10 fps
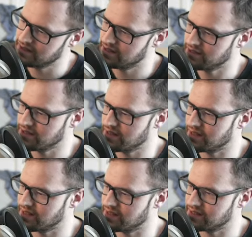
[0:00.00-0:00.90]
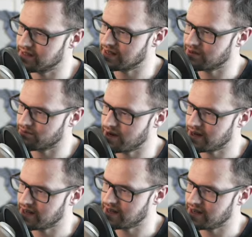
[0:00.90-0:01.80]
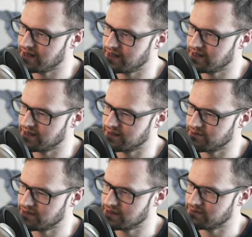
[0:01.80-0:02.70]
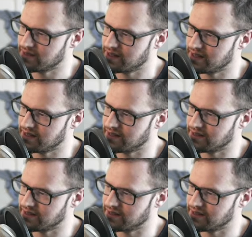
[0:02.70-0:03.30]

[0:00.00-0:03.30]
The only thing is, like right here, when it's making,